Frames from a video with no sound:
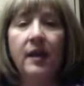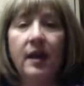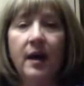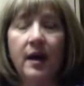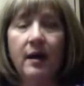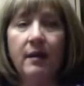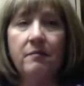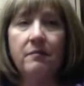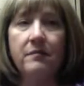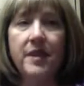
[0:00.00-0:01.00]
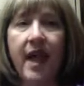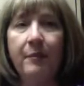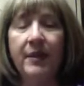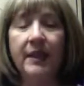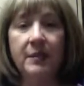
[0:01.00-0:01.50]
not
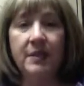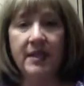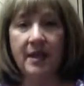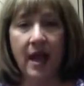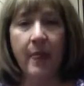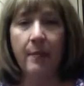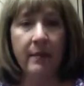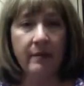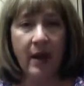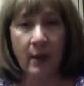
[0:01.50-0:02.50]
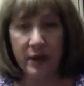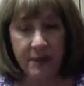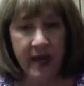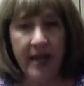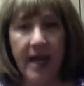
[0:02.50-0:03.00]
be limited on how much
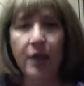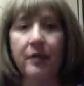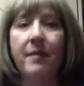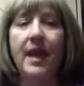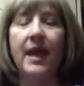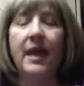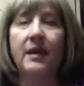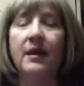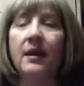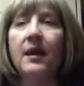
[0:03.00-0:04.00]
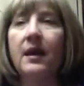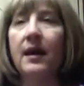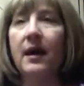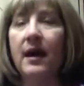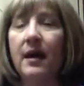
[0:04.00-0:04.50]
money I could make.
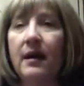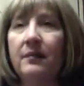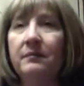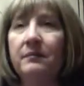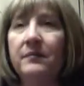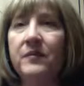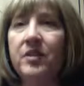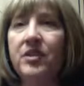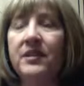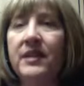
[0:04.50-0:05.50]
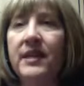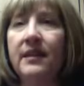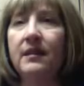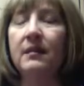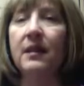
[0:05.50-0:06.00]
uh, just
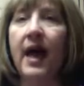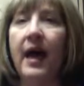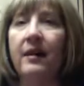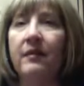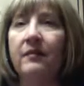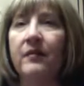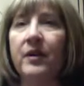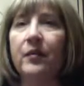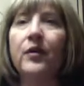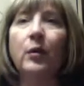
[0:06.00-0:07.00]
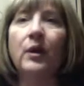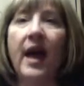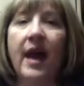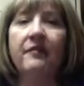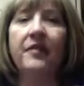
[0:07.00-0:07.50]
needed a lot of, there were a
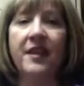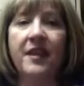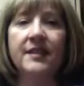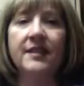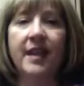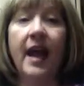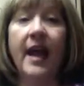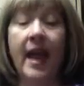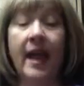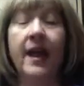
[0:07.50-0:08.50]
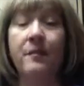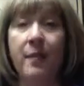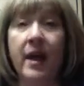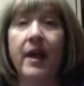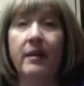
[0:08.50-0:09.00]
lot of things that I had on
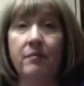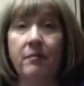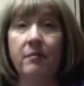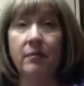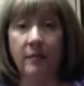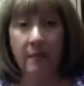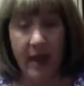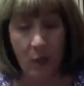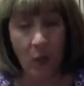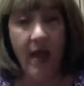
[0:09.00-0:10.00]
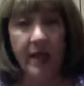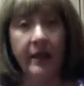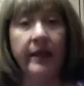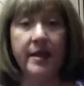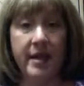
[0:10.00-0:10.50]
my want
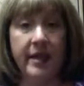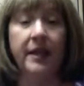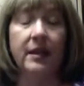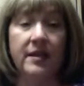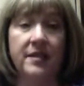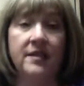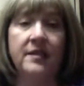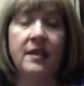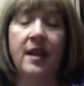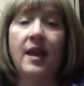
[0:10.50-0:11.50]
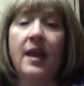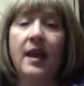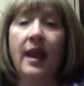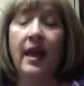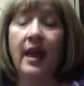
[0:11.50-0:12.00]
and need list.
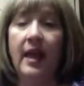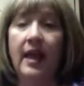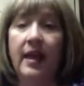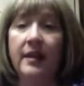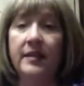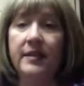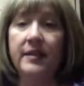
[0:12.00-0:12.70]
And